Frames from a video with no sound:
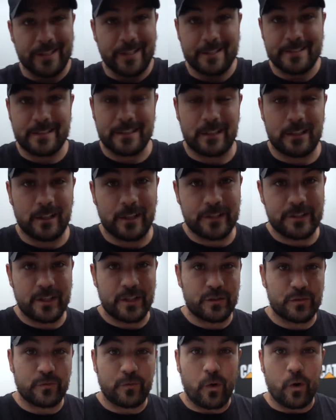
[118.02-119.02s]
nice clutch
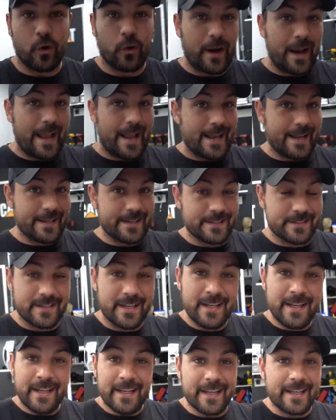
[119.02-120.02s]
as far as
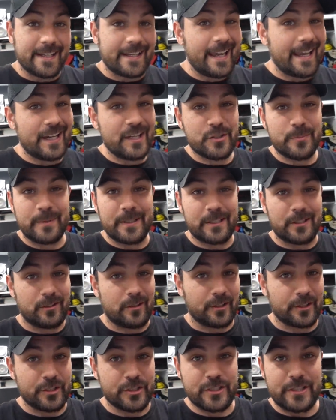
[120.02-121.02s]
engagement,
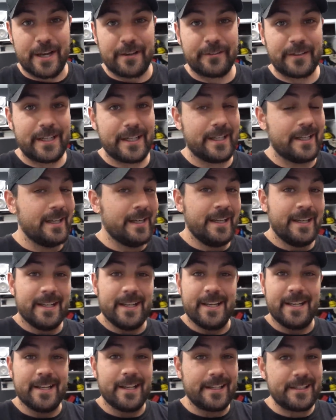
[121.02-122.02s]
longevity,
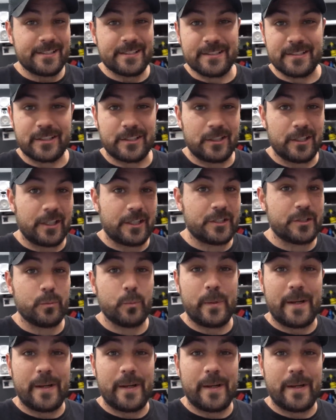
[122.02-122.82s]
nicest clutch.